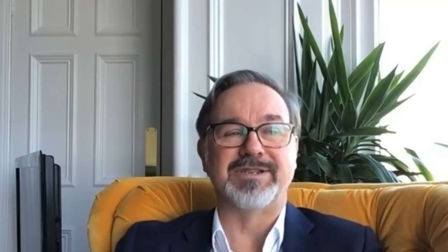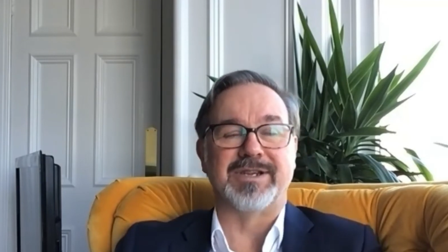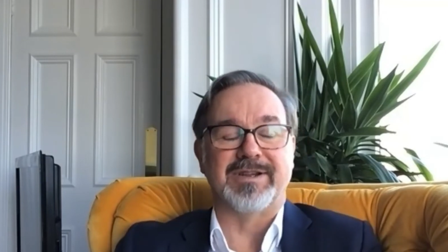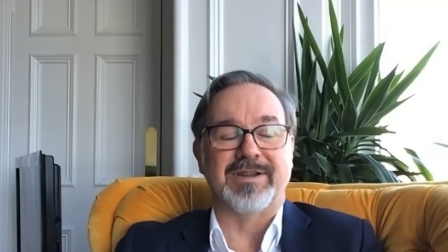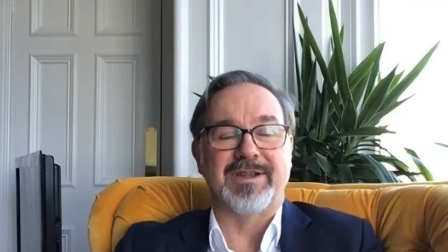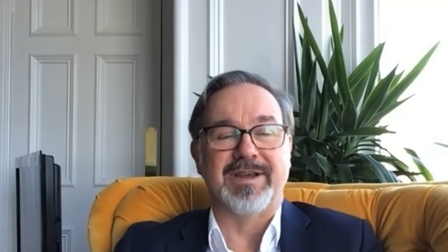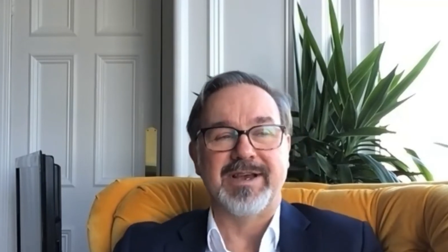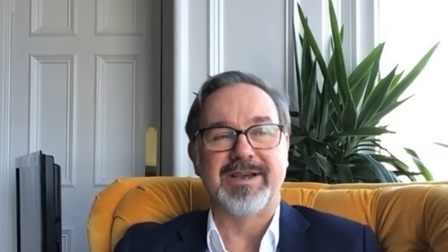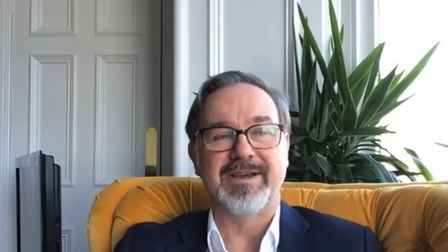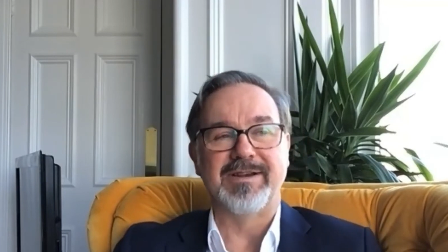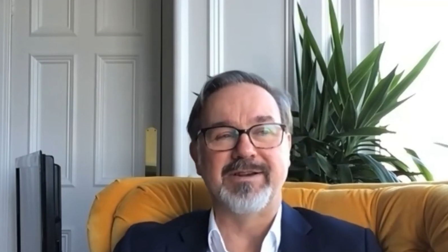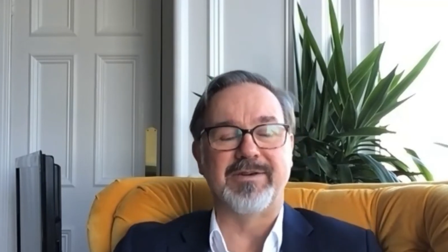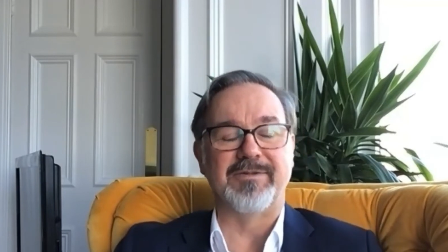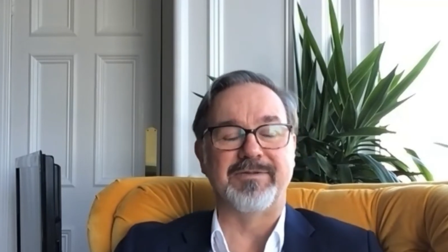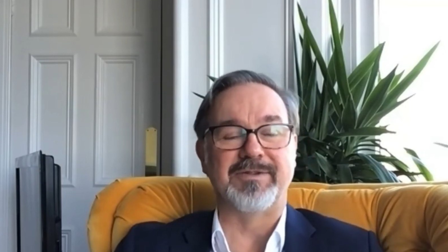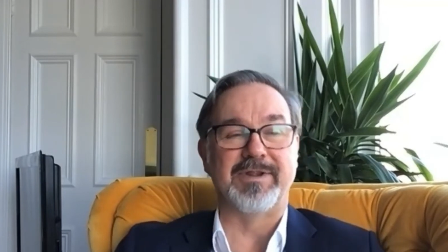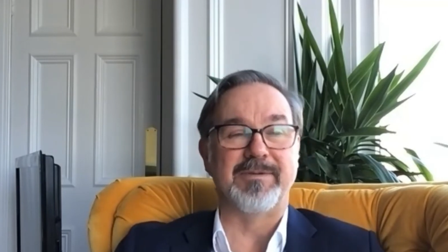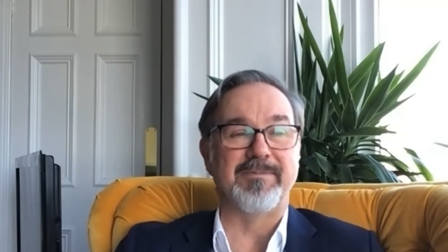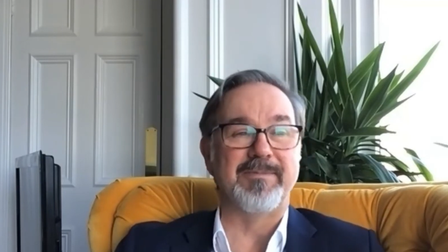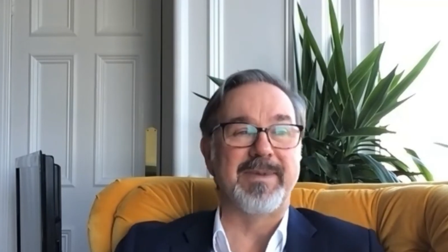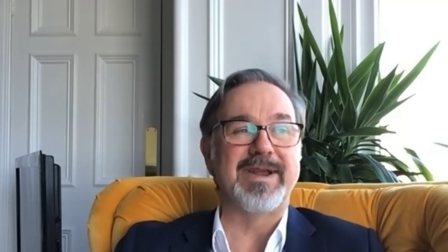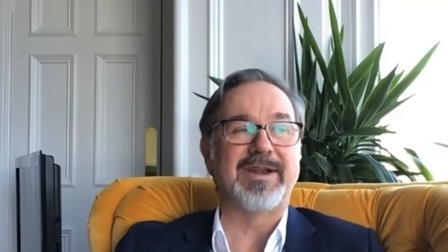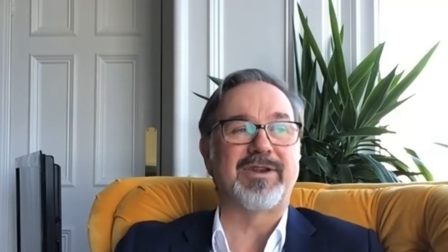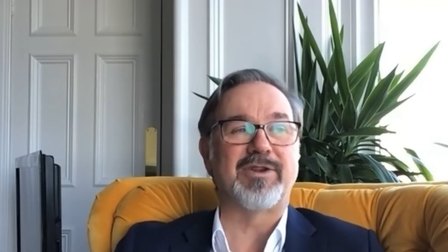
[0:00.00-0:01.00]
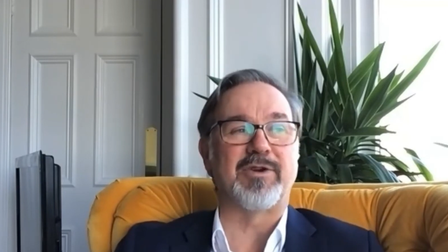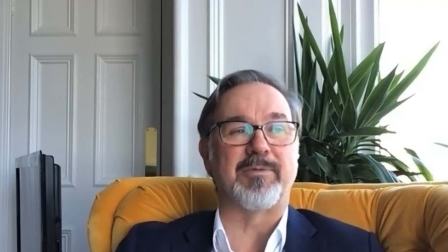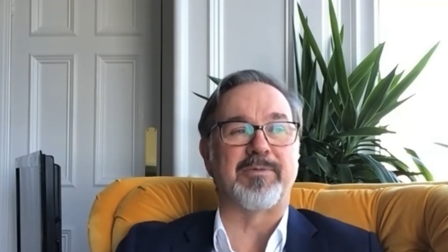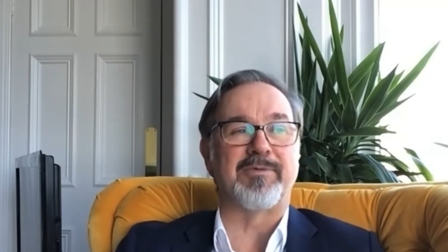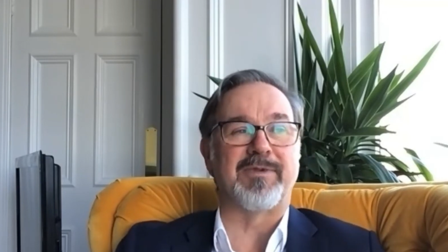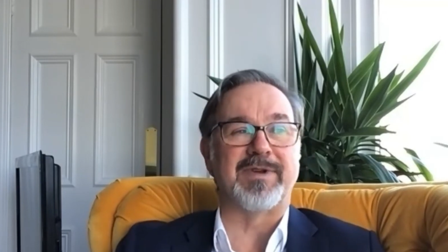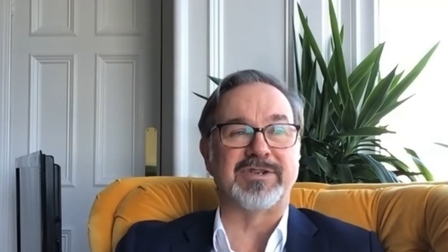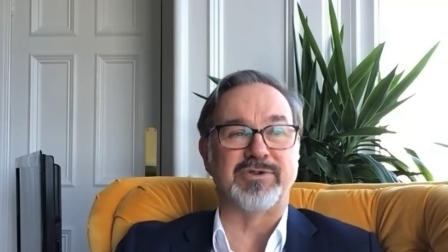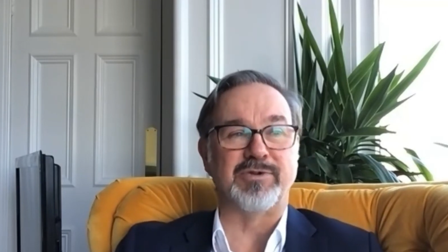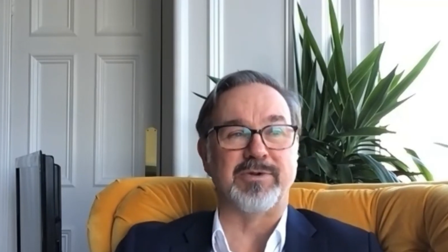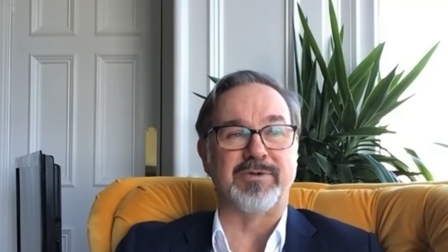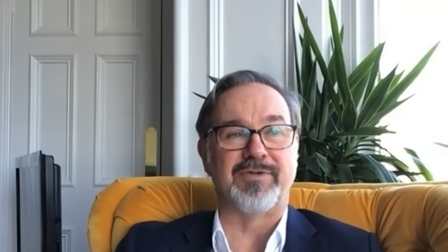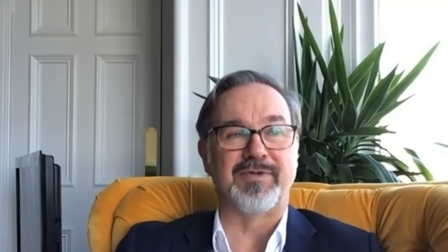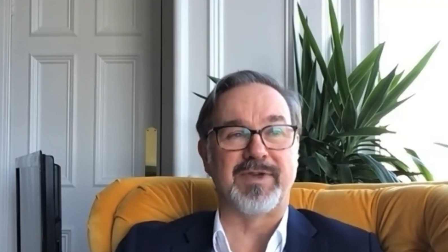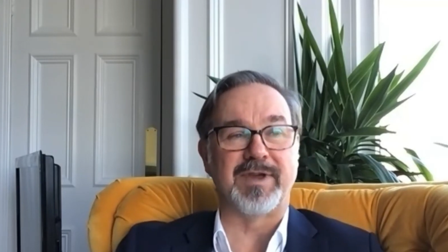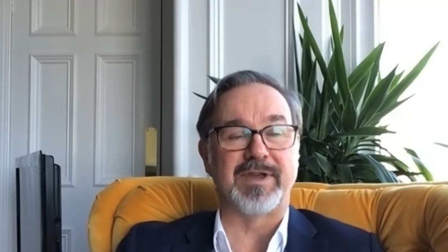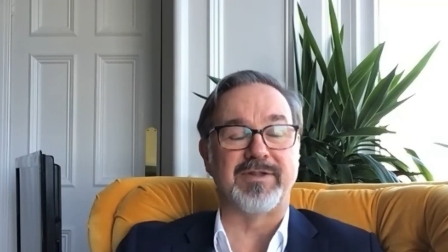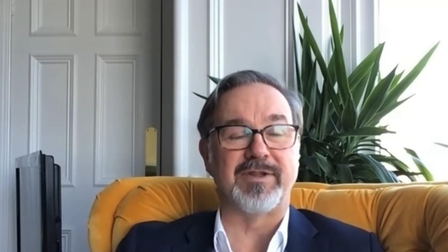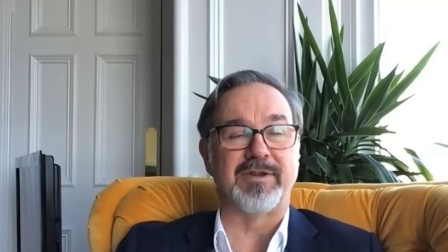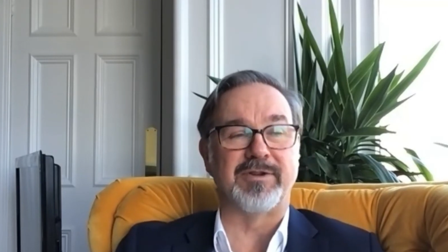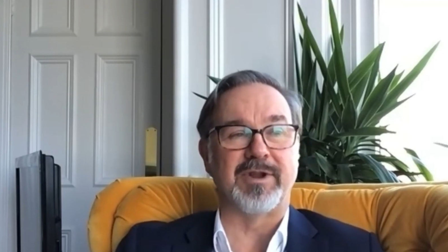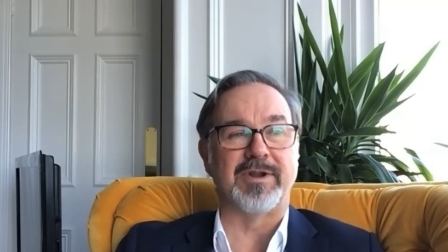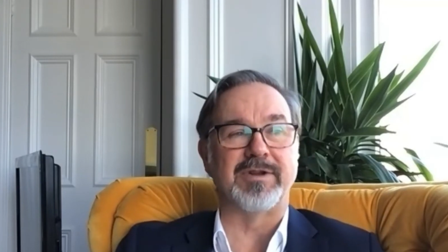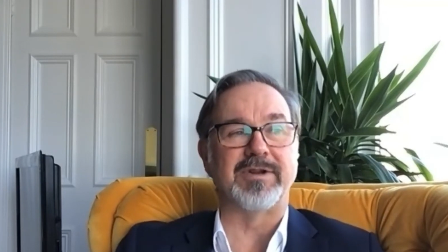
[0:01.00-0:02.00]
and the medical profession, you'd
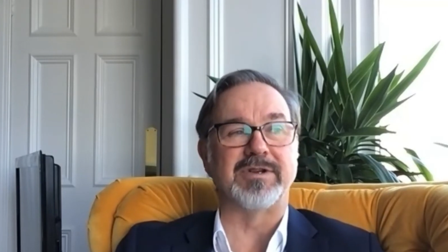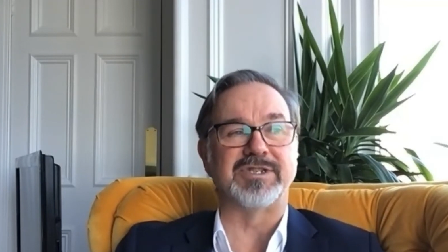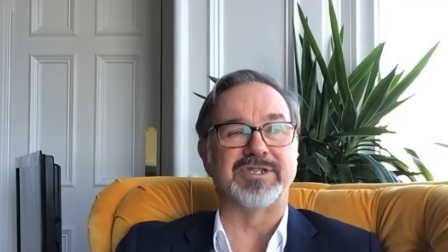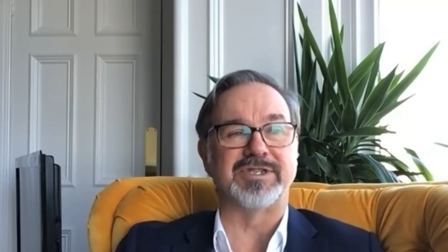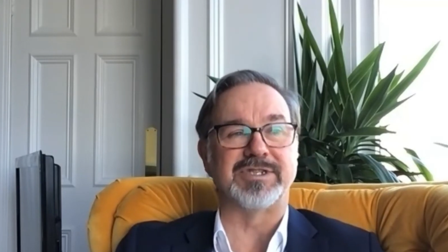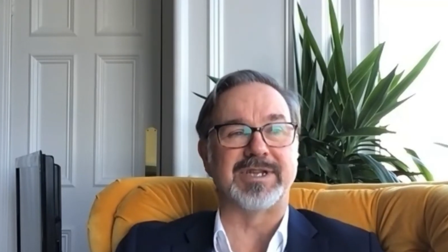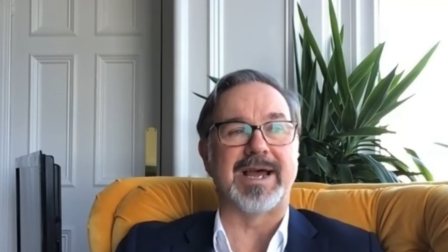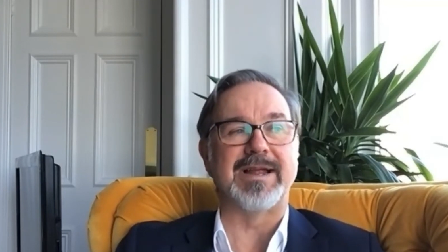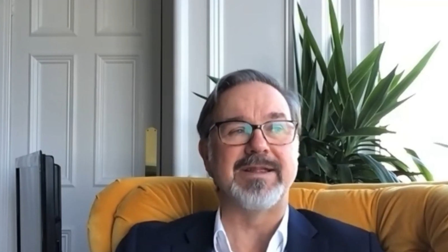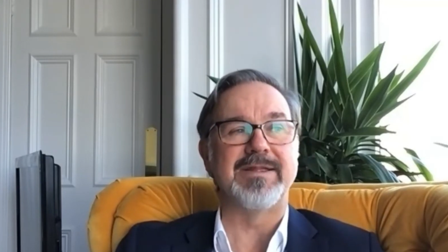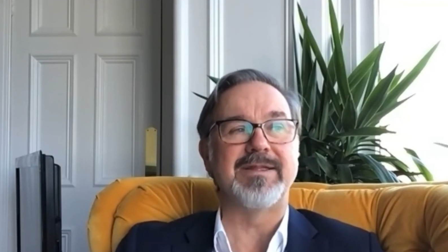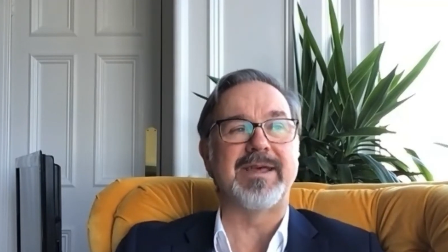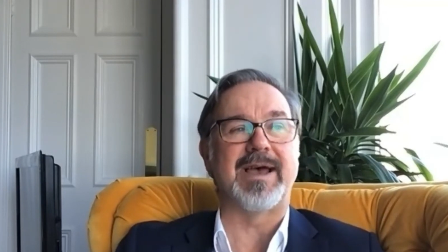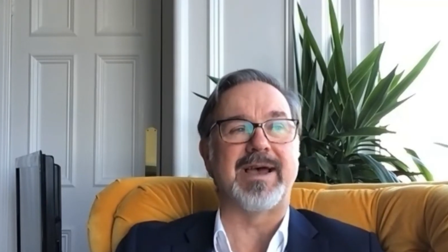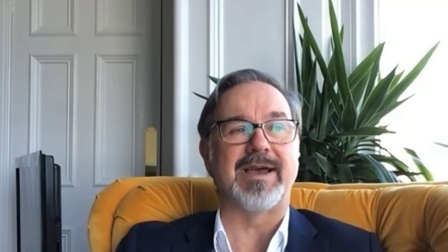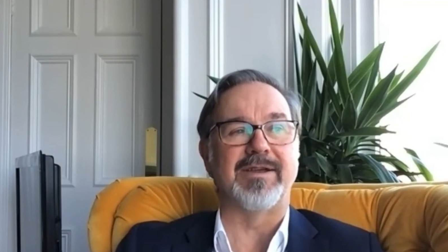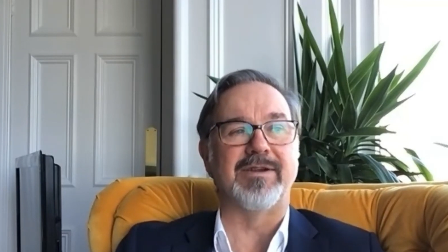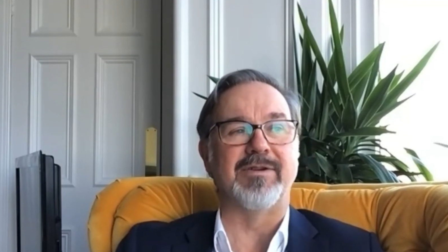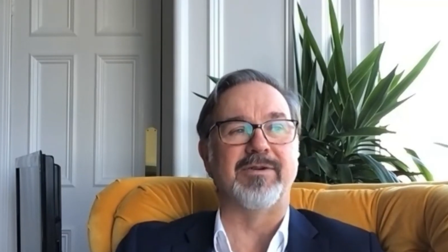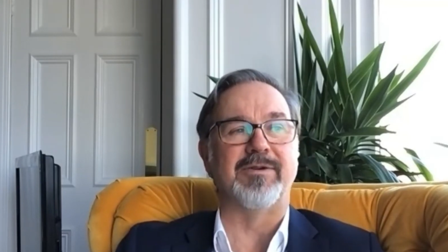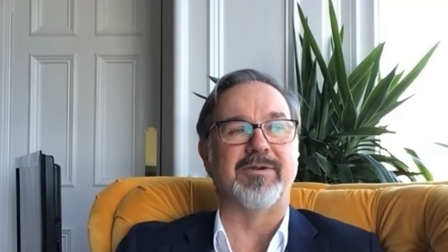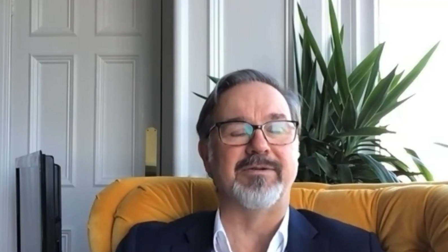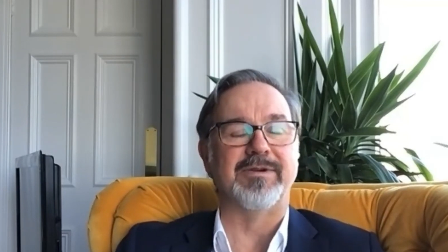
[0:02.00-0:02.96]
think they'd understand that.